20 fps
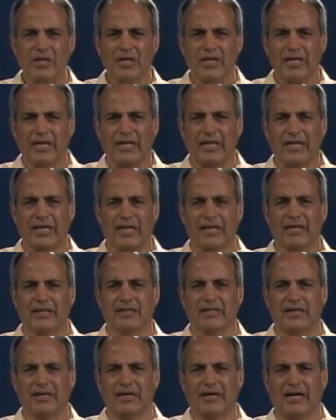
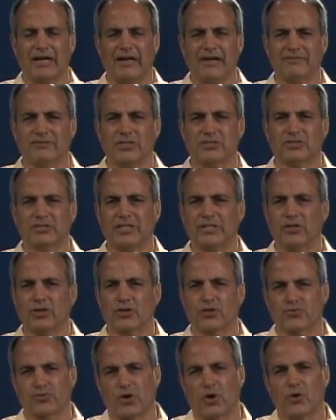and I've just seen her
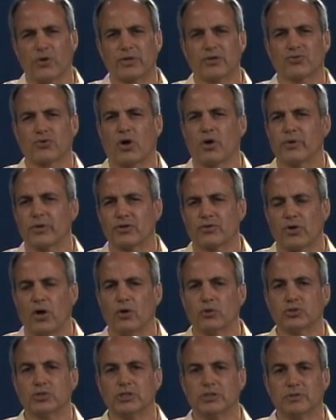grow and grow and
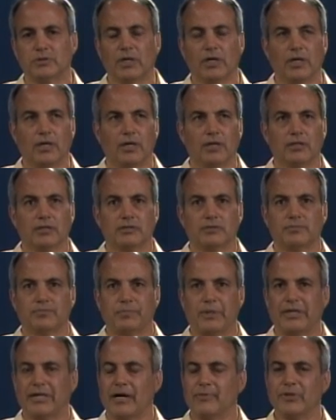grow. She's
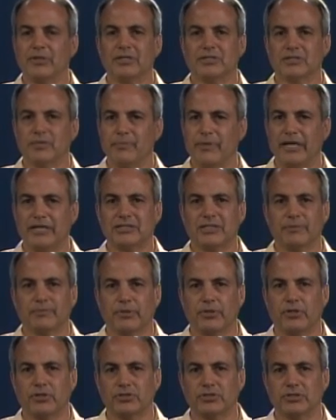becoming this amazing
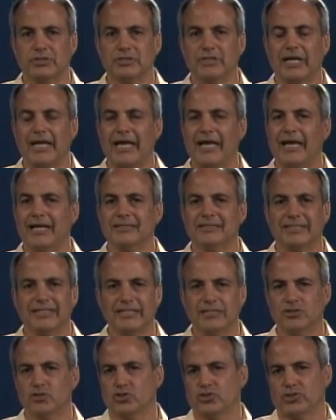person as
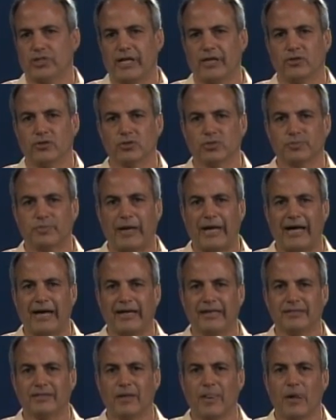each day goes
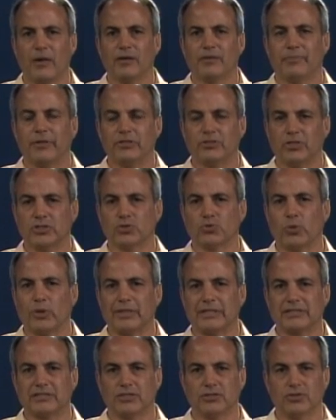by, because she's
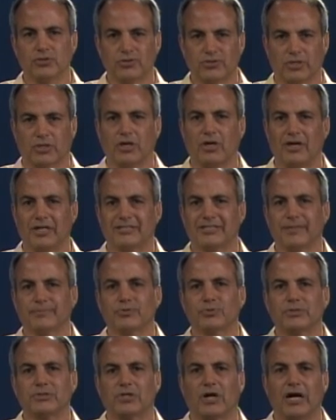willing to use the
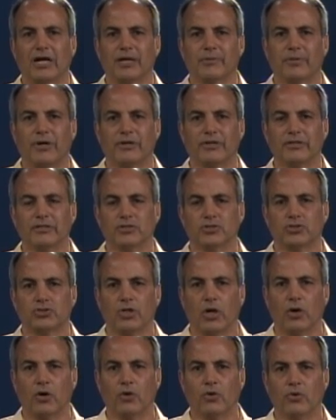concepts we talk about in this
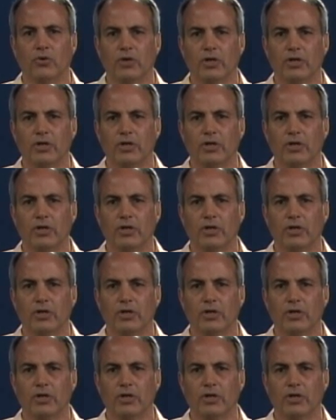show,